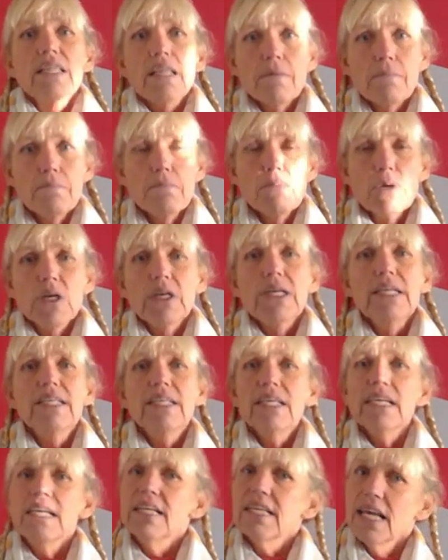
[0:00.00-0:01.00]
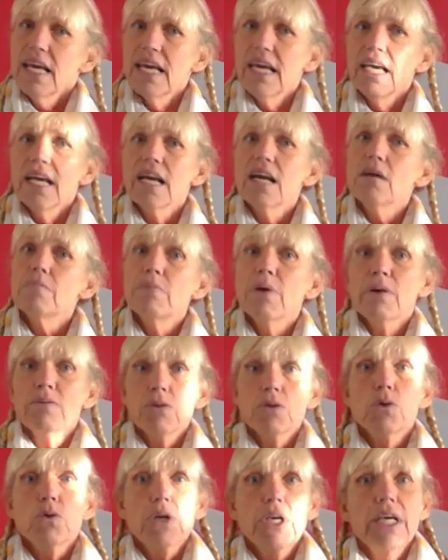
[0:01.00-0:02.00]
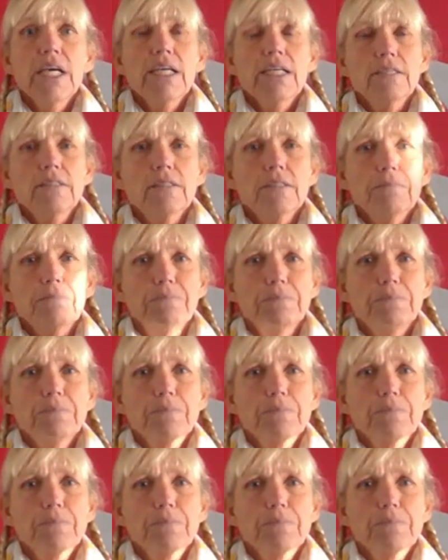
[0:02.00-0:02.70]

the mighty King above all kings.